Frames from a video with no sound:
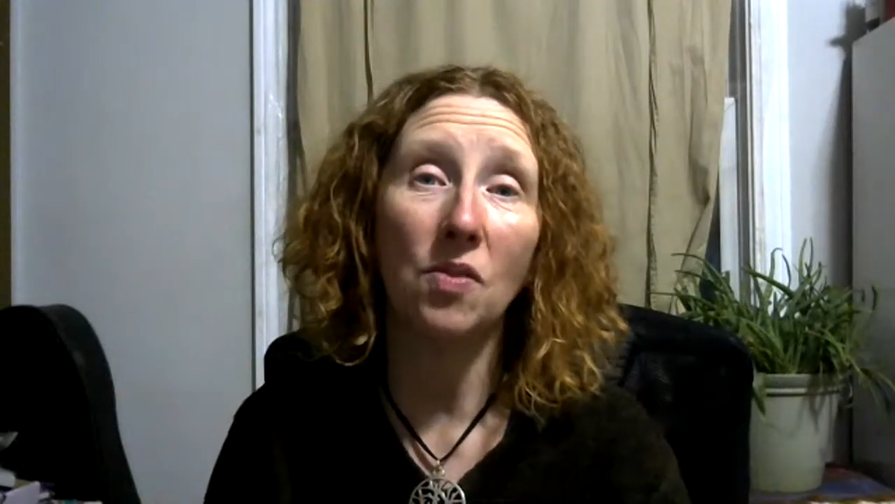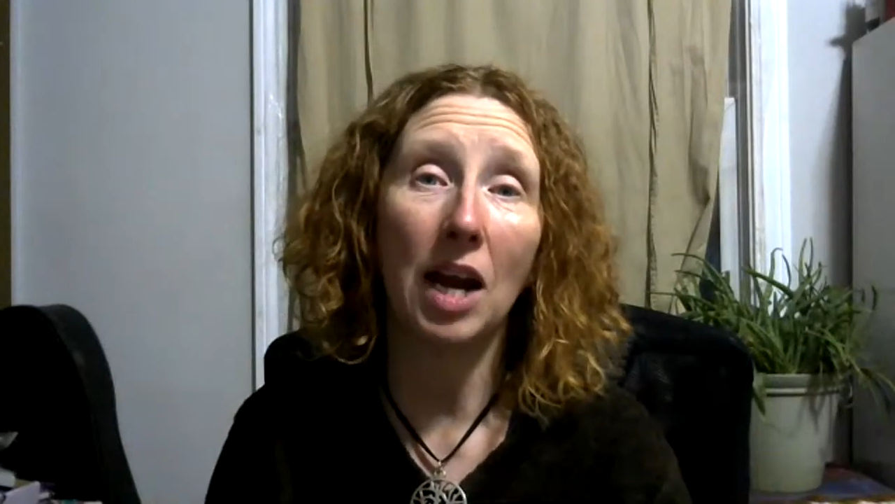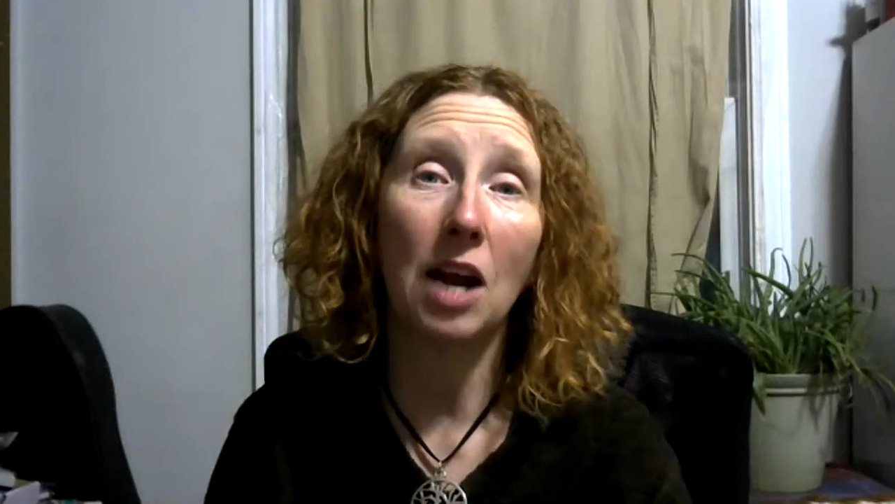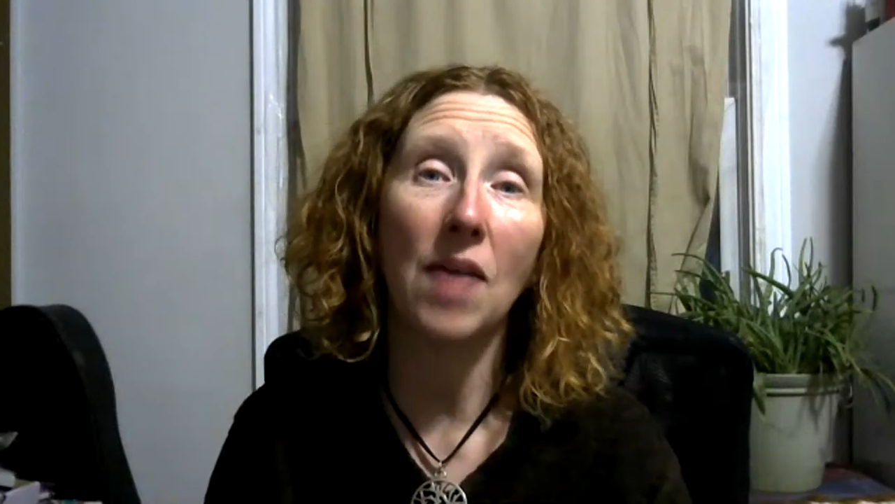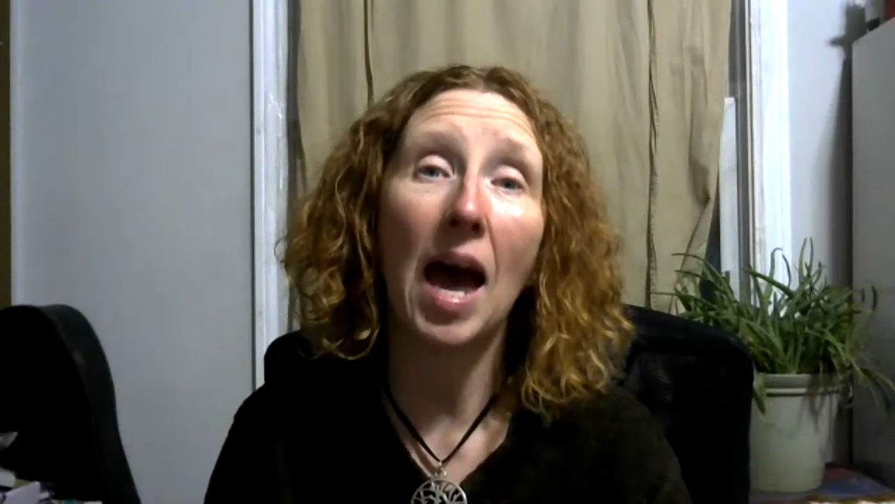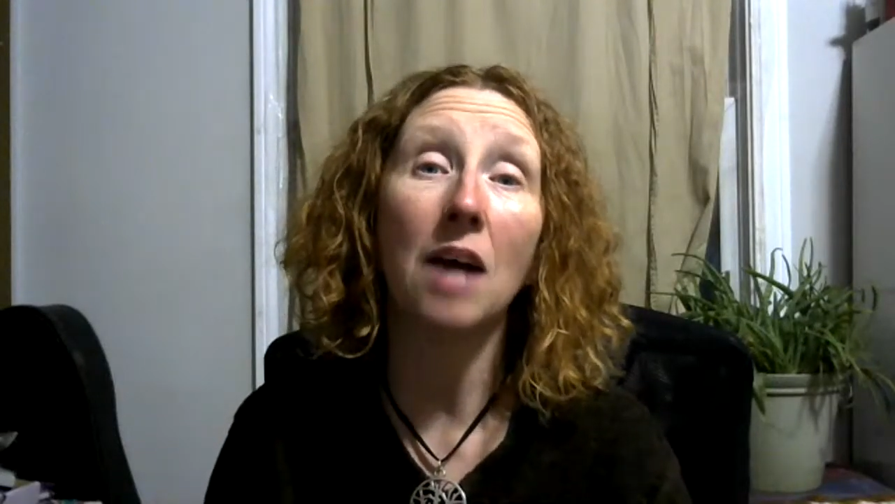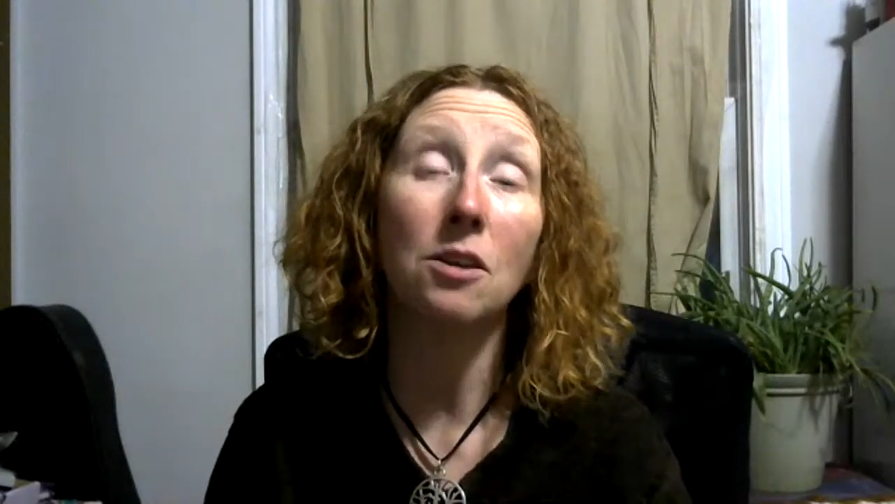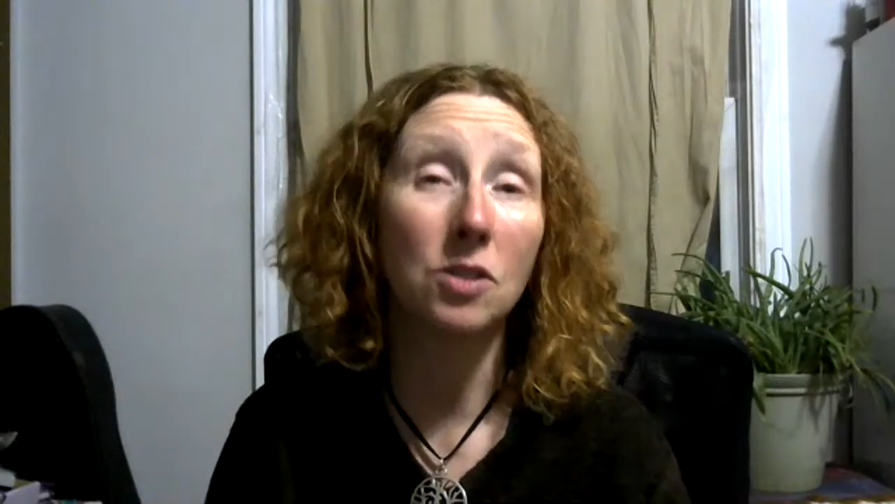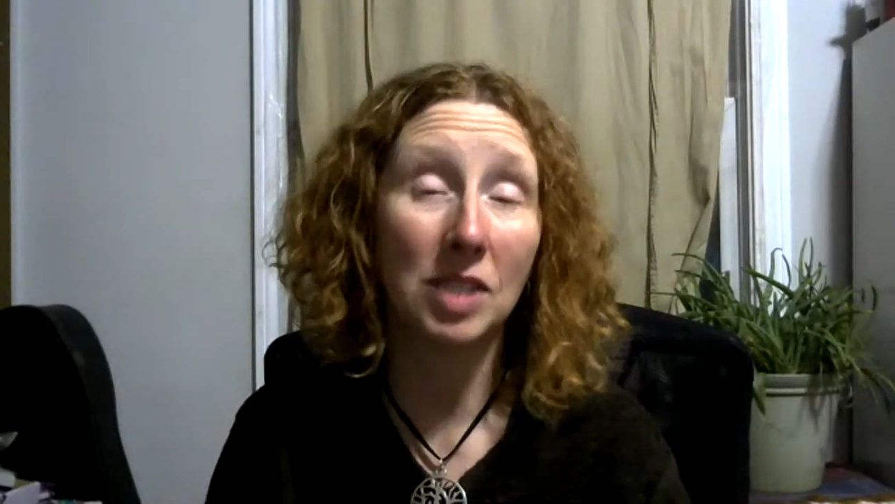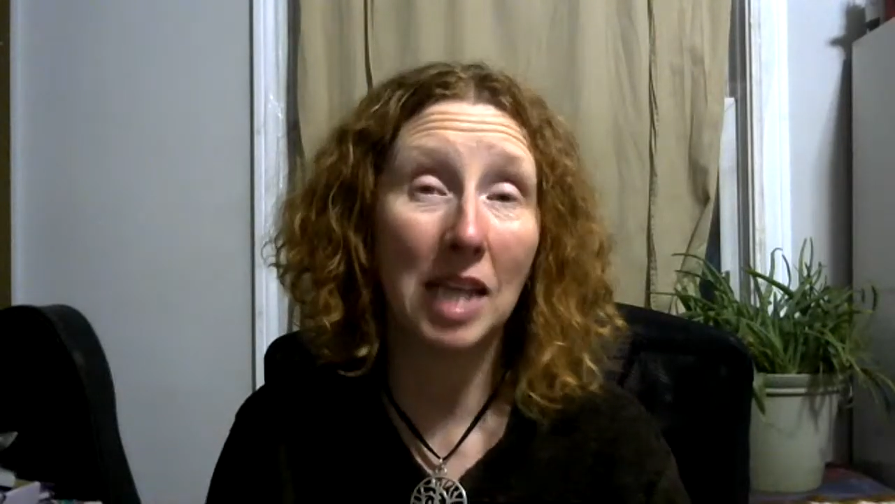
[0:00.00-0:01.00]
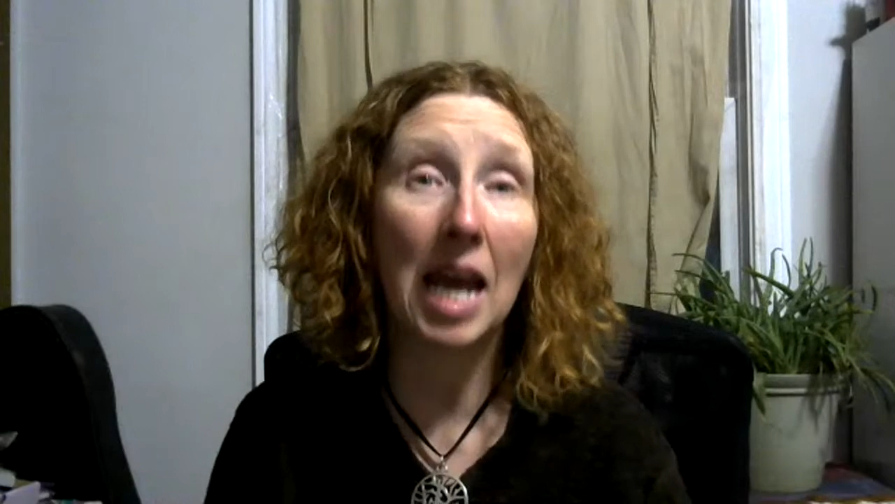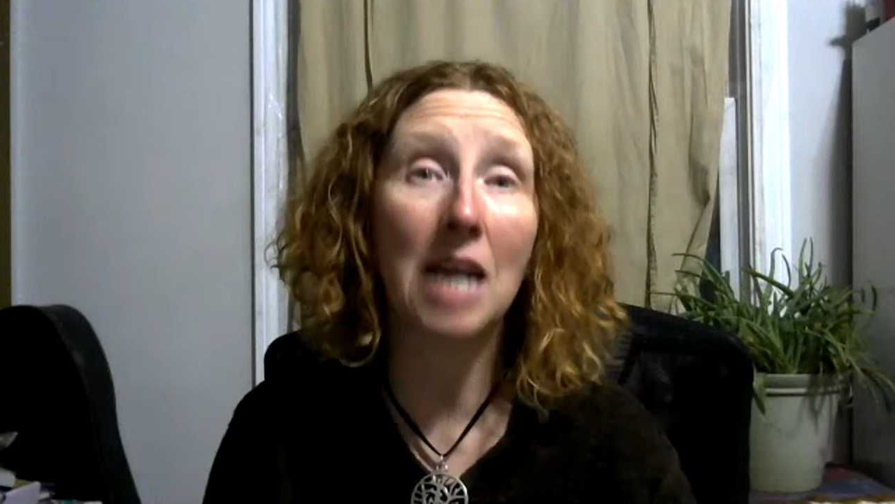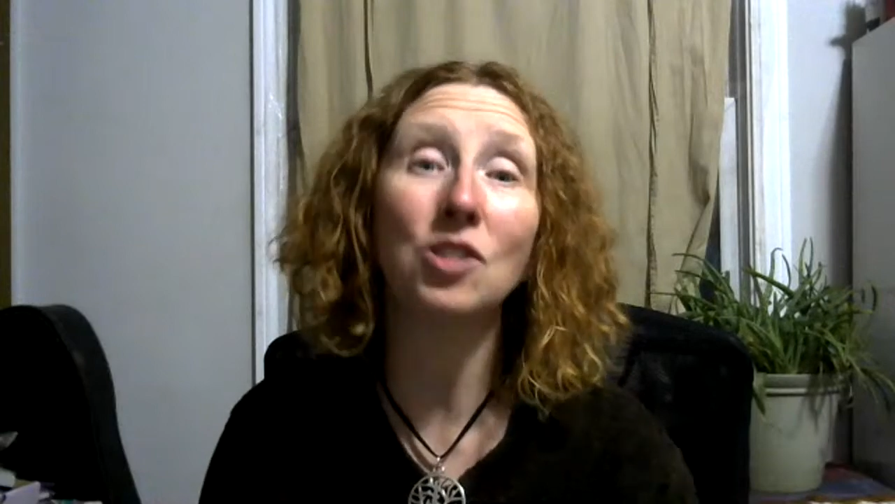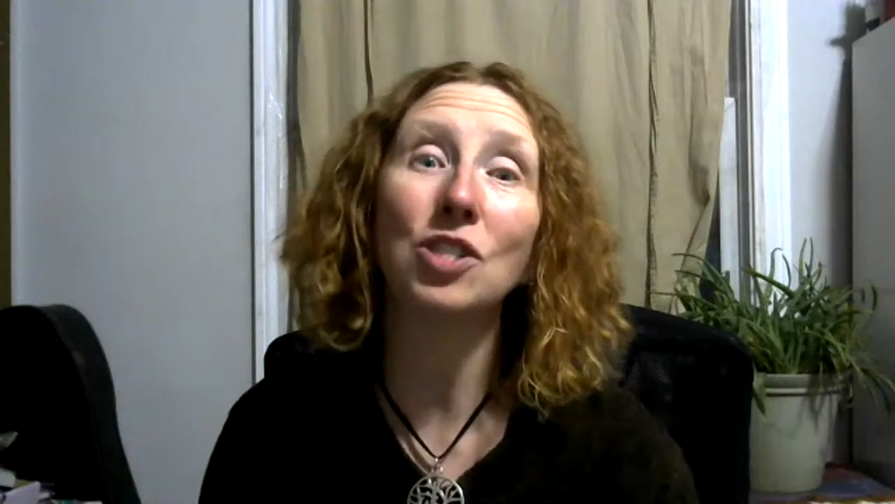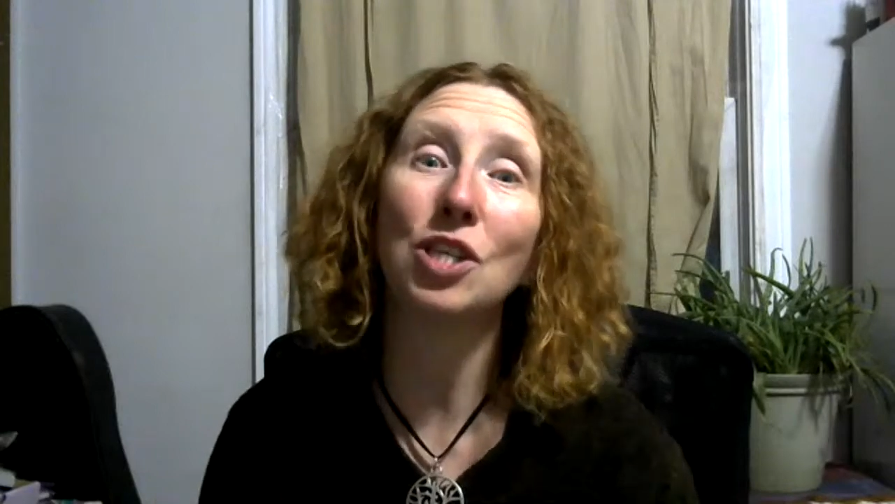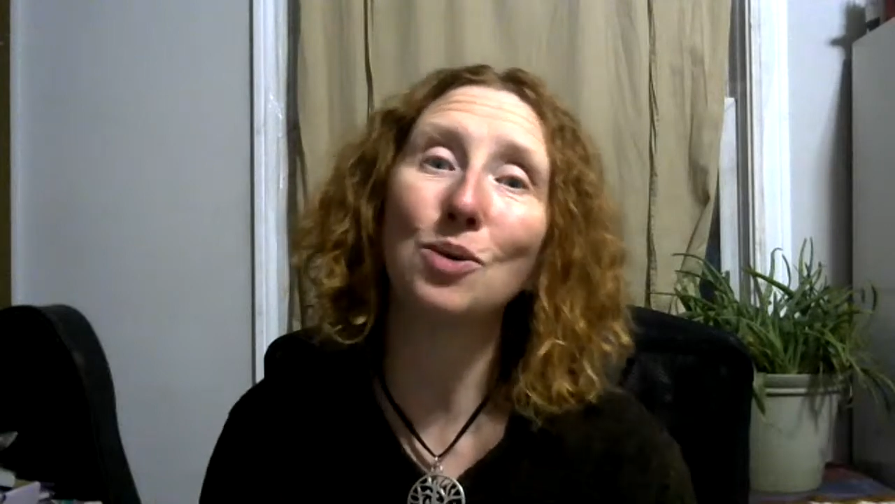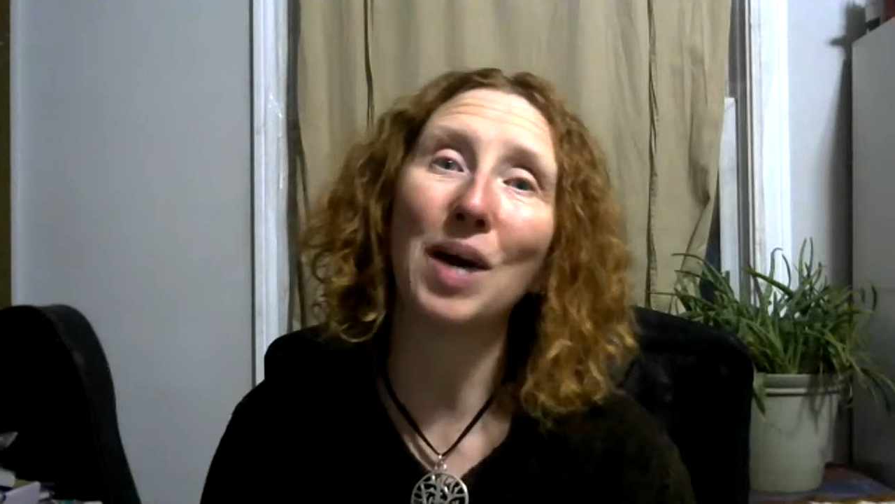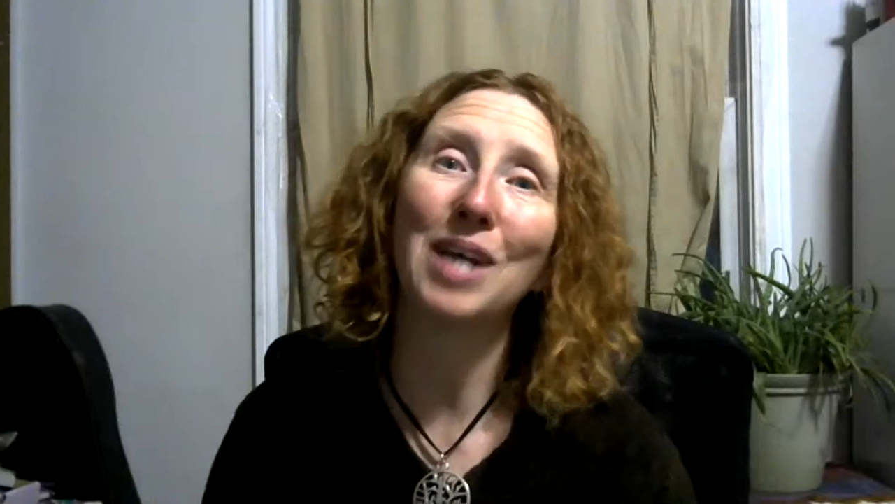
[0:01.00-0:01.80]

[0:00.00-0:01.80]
there that understands you